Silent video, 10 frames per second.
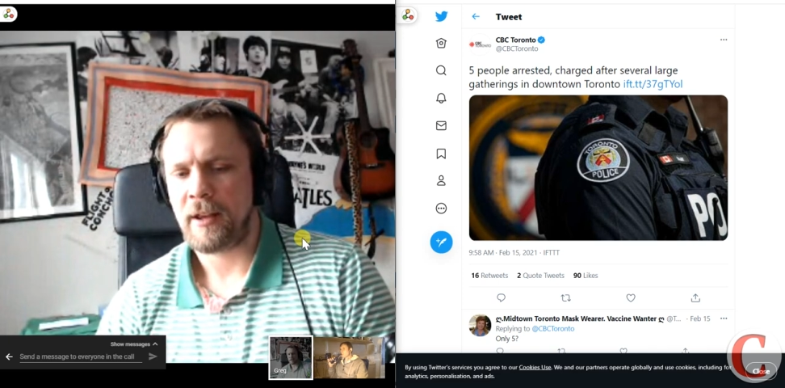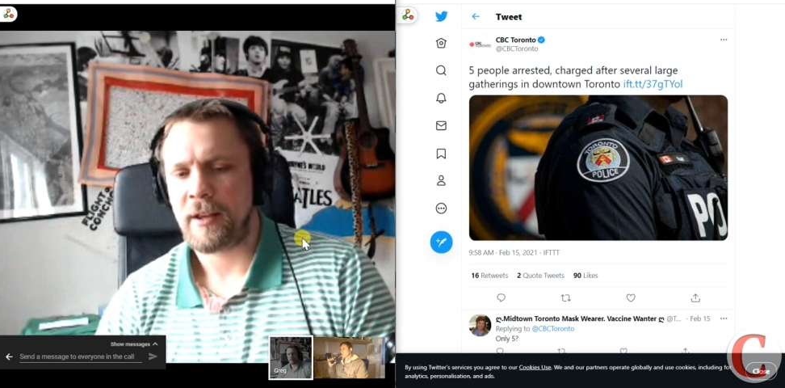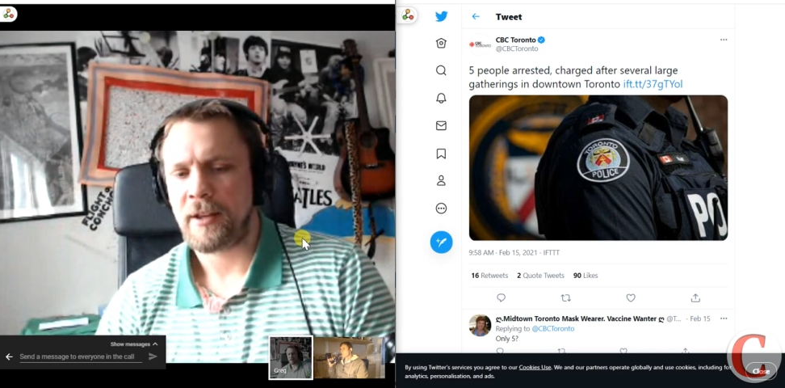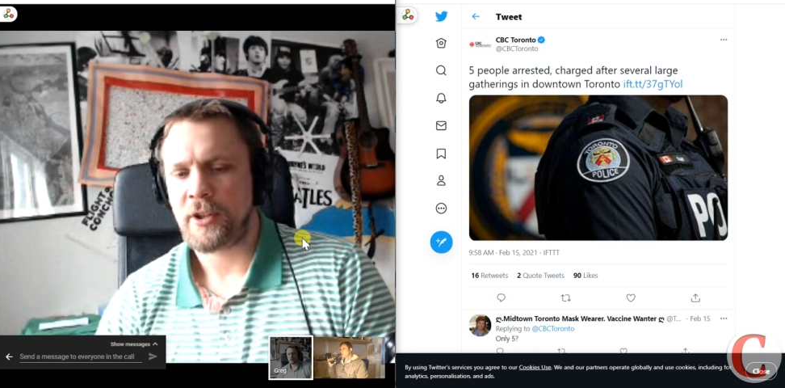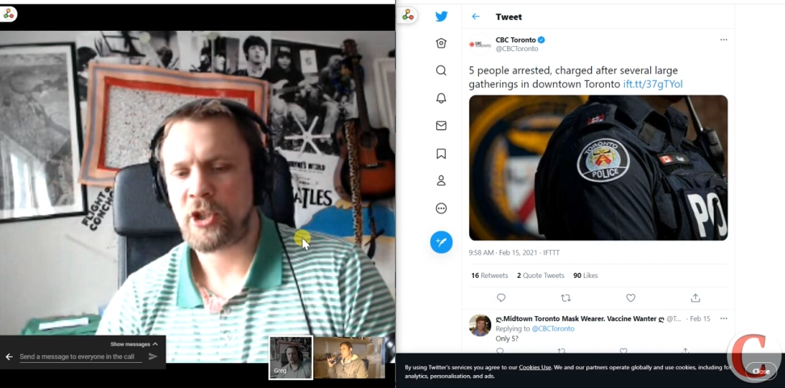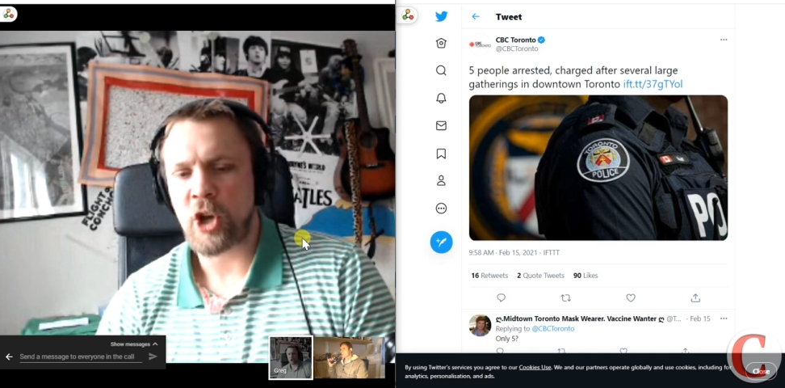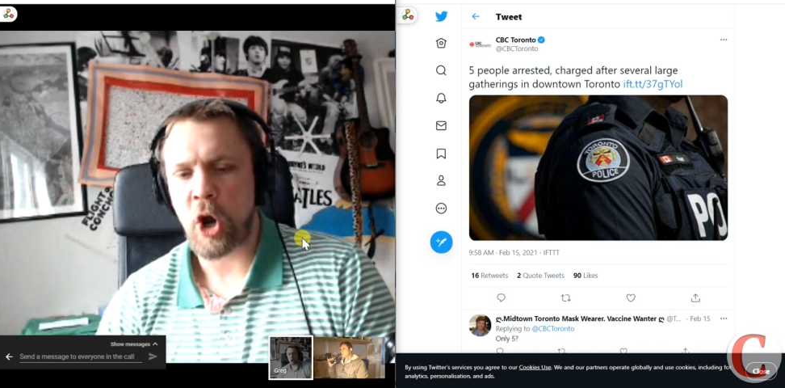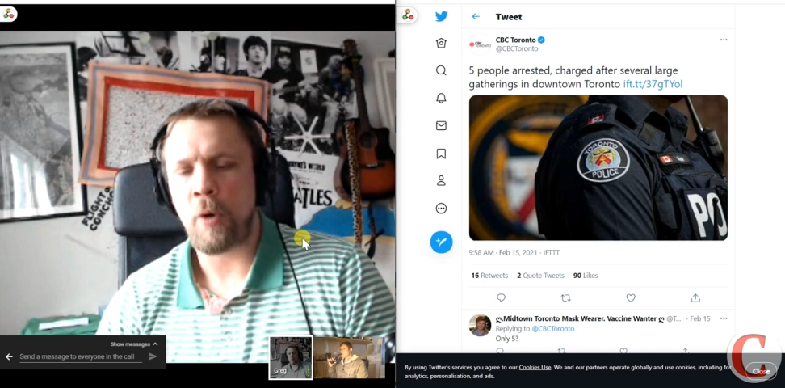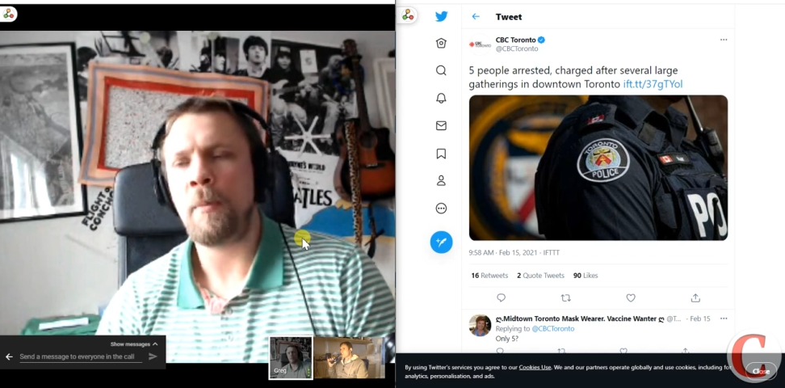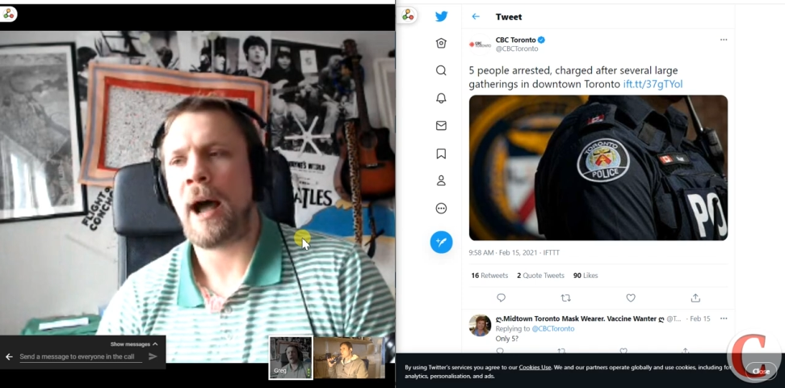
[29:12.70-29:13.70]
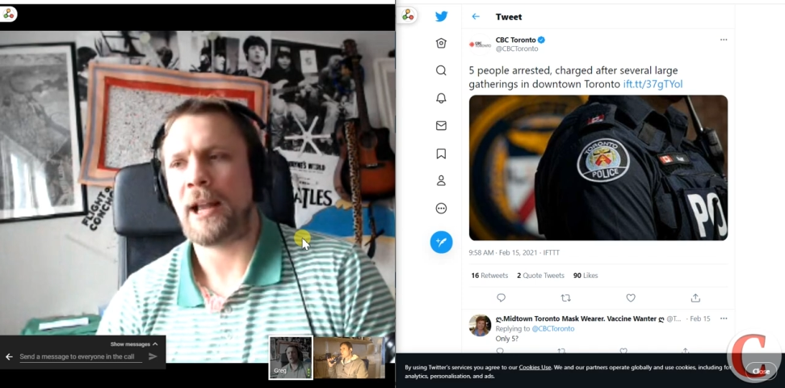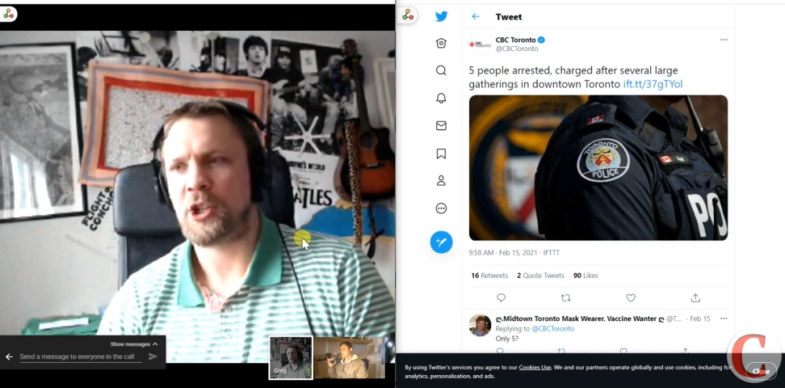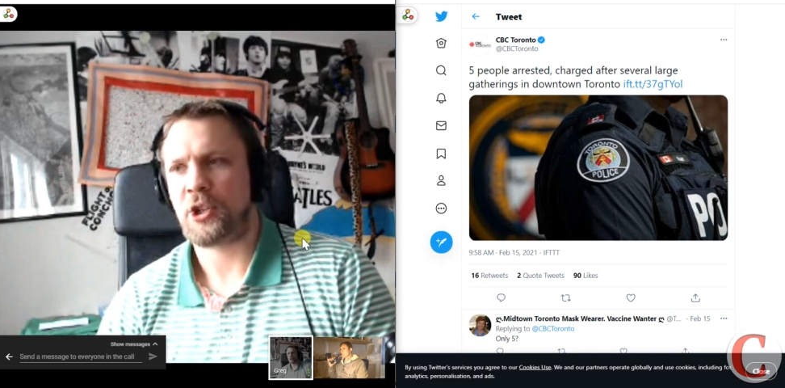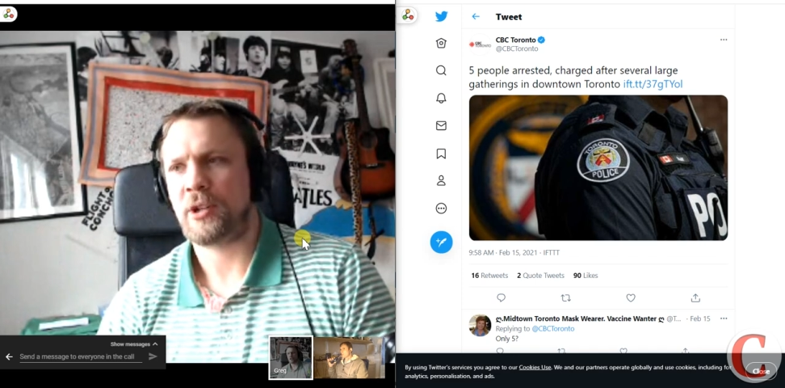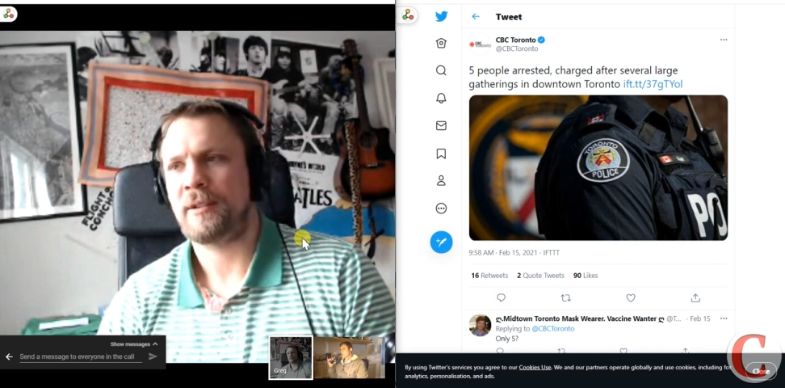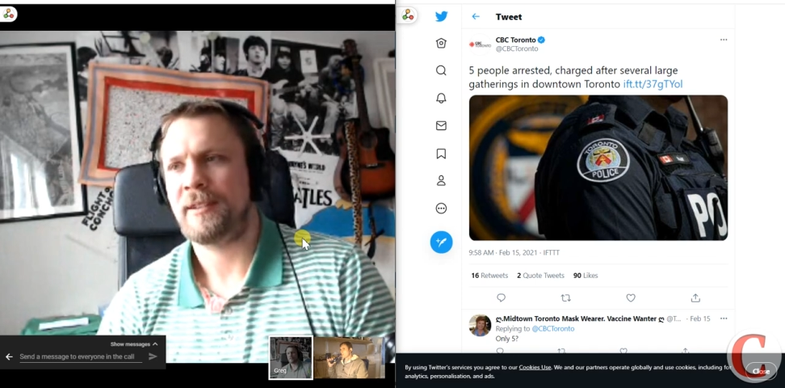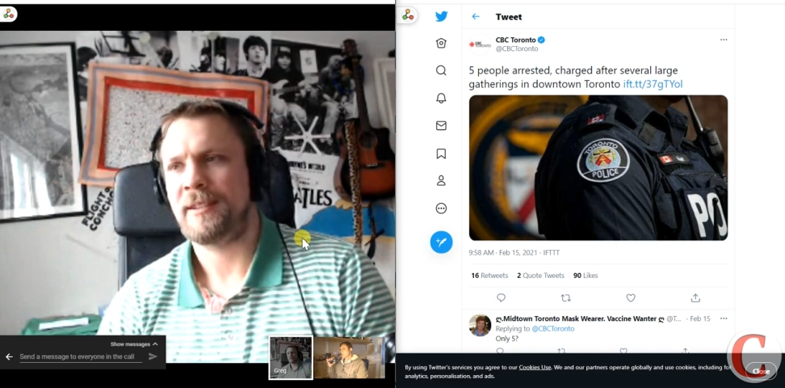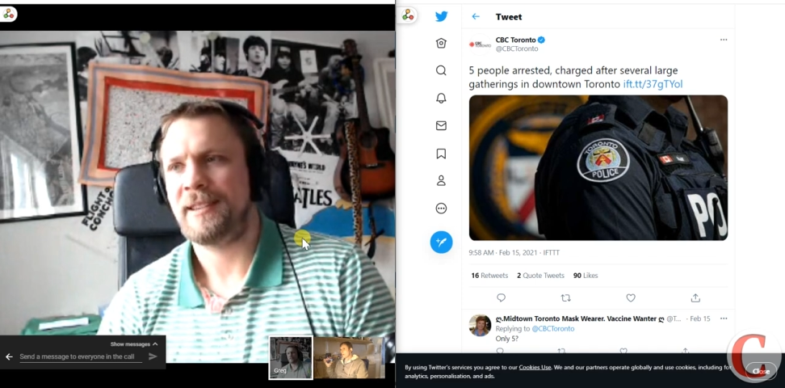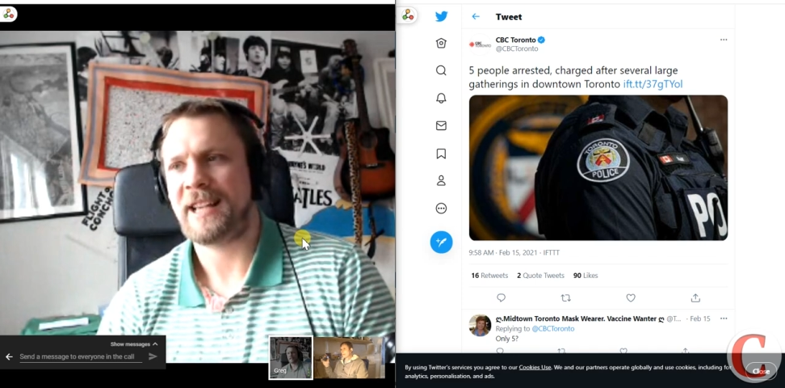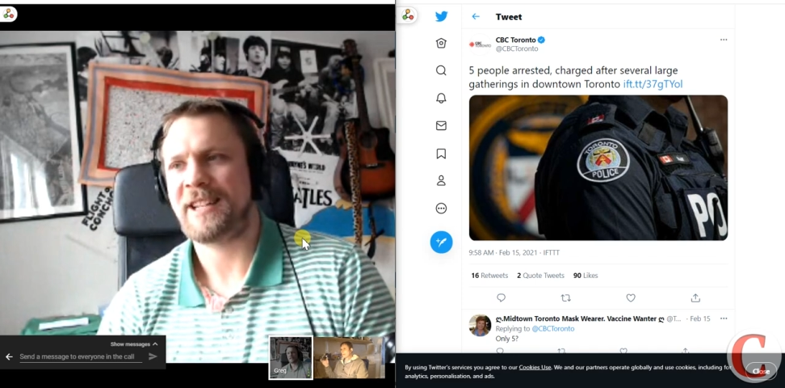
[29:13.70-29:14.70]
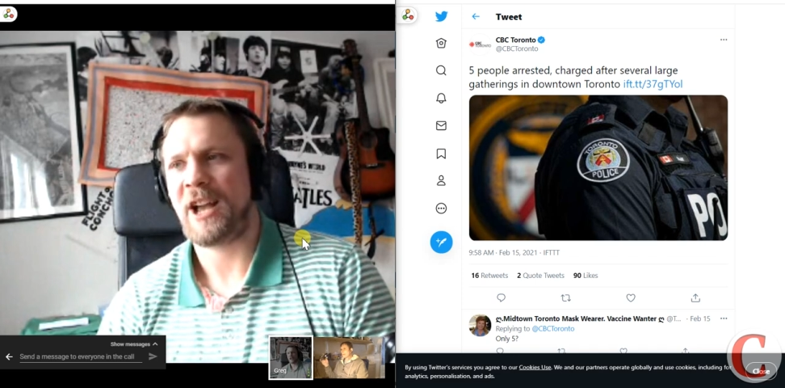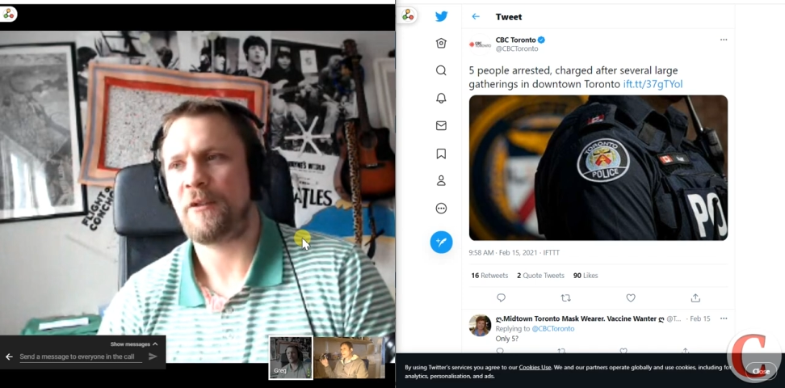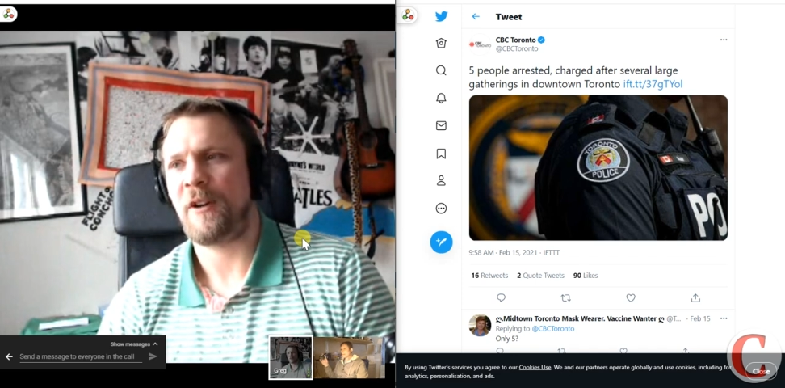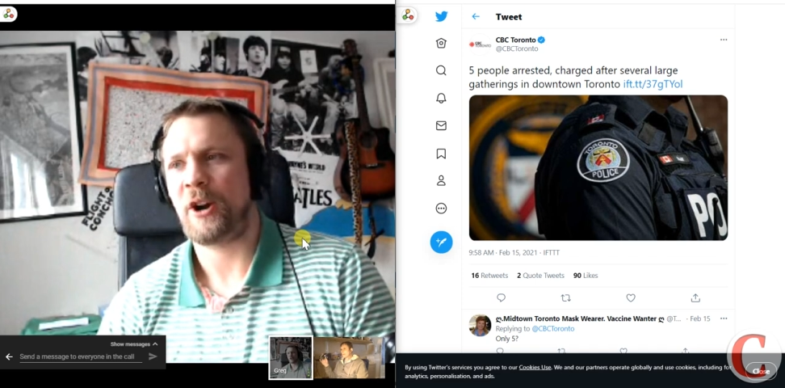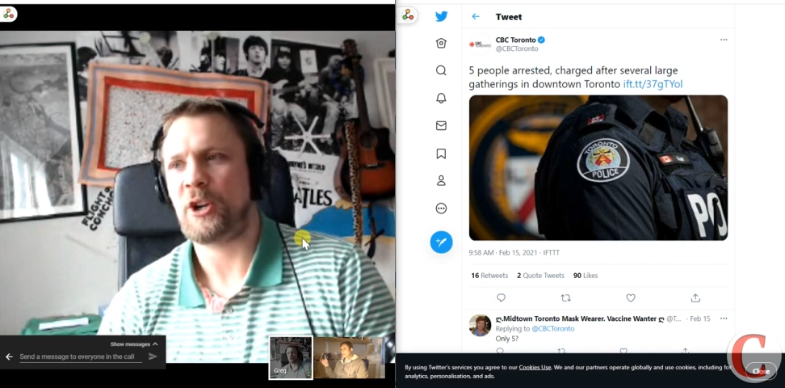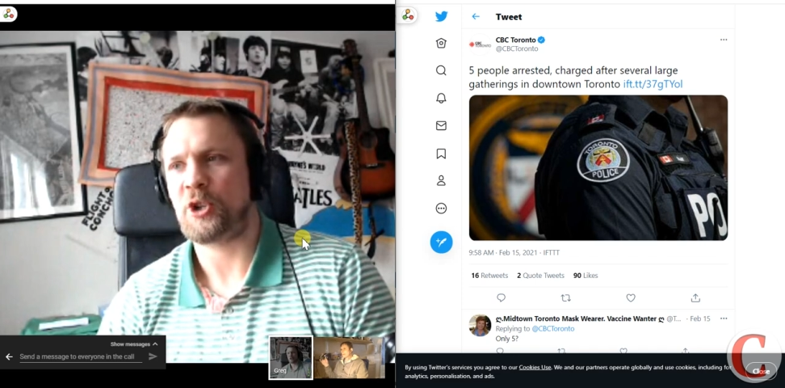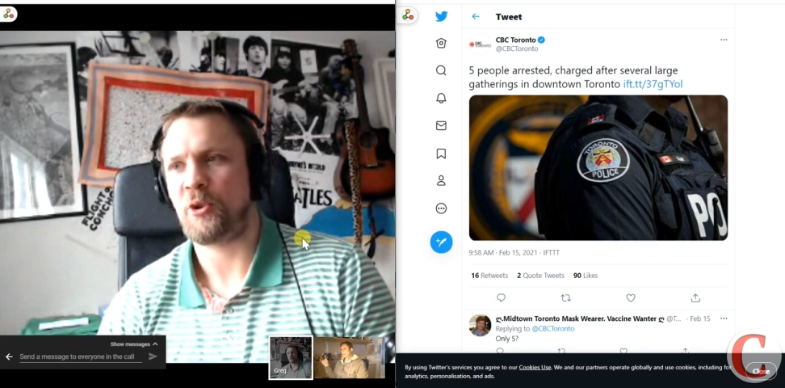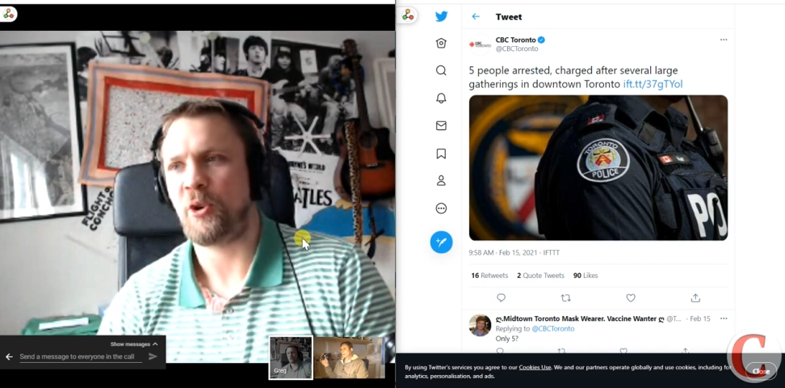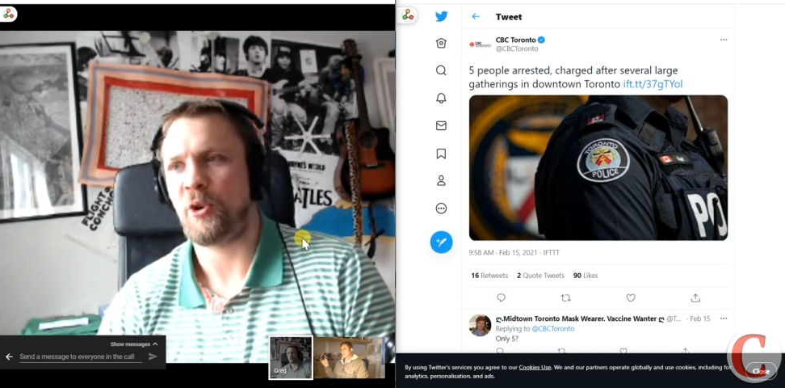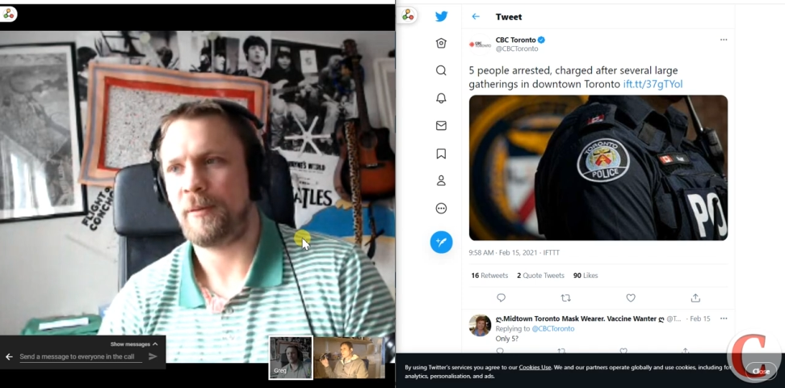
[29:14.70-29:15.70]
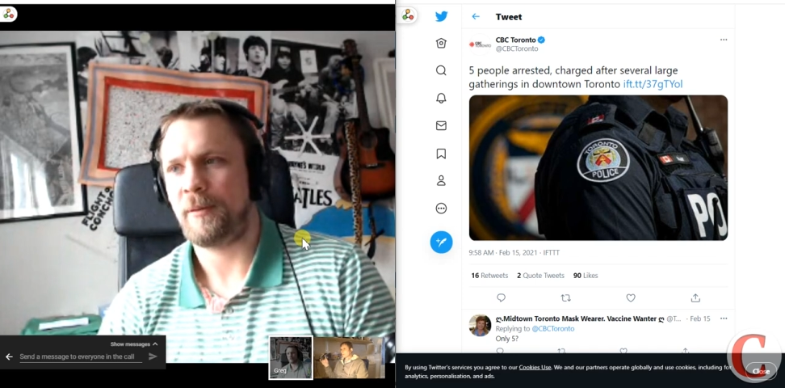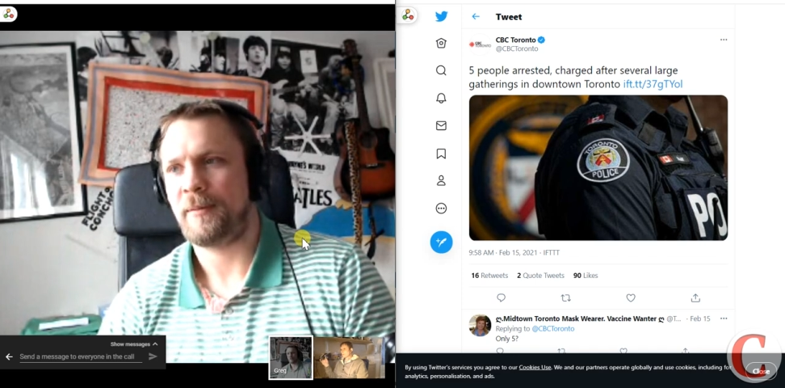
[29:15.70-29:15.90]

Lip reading: so much that's out of our control.